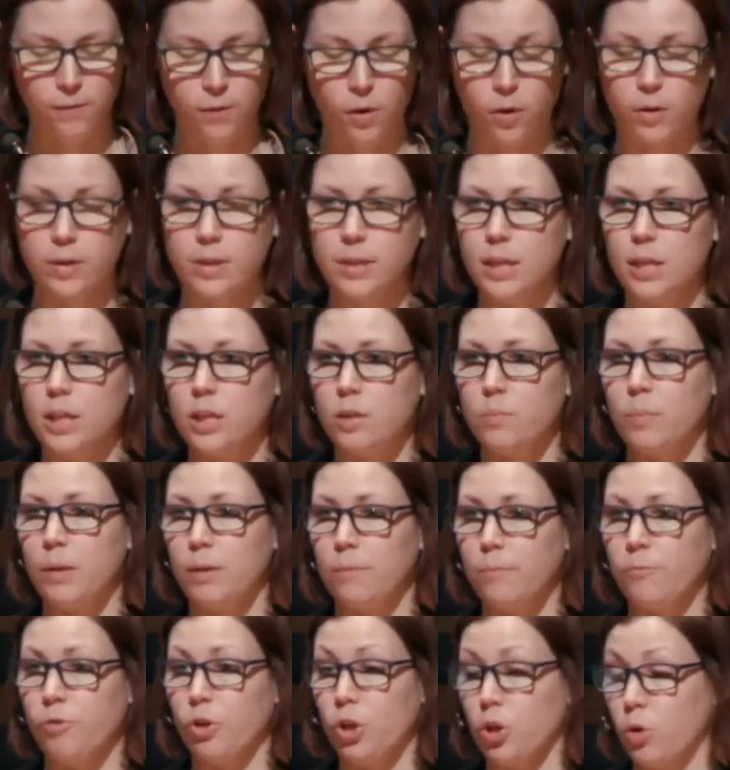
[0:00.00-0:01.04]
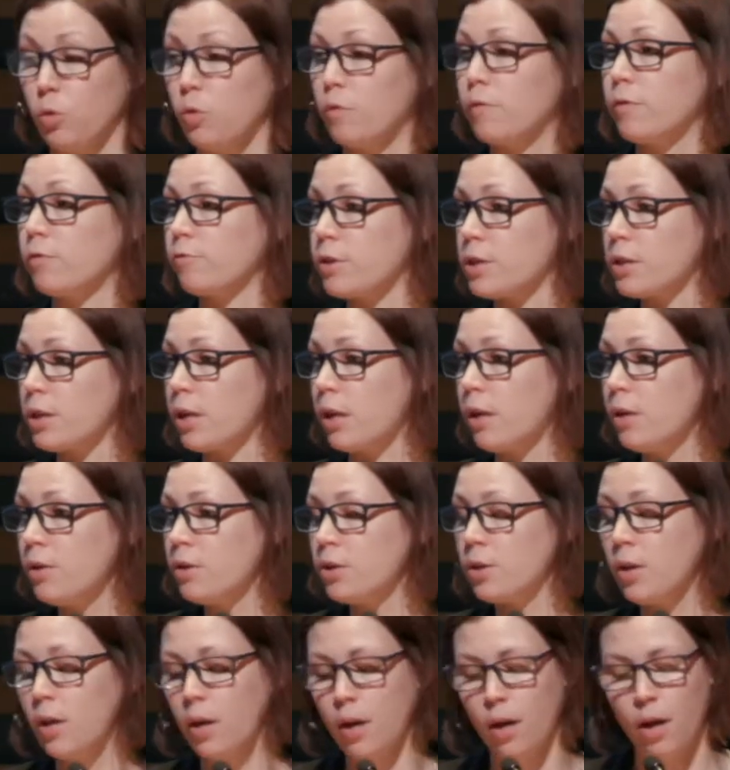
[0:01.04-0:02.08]
volunteered to be recalled for
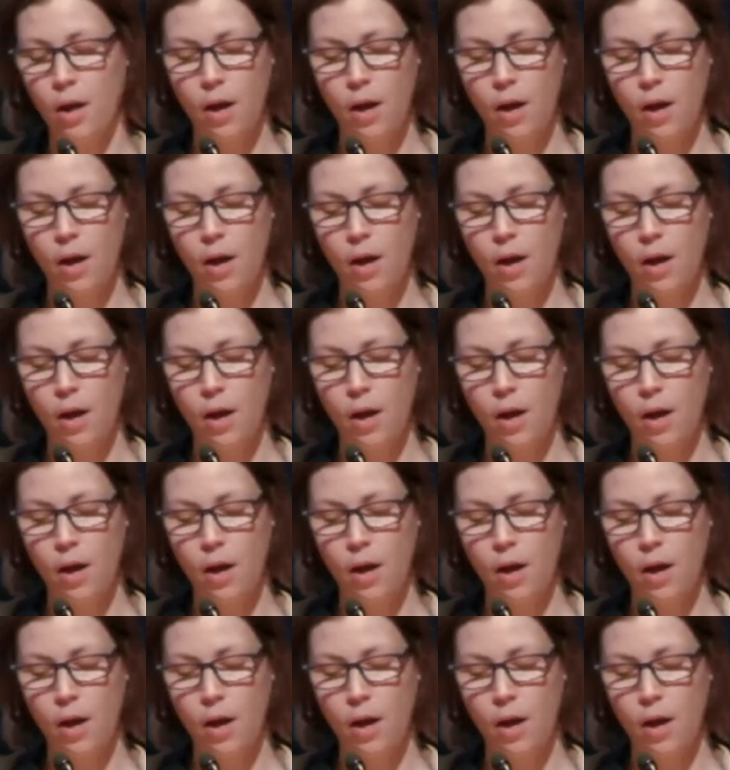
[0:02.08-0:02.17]
research.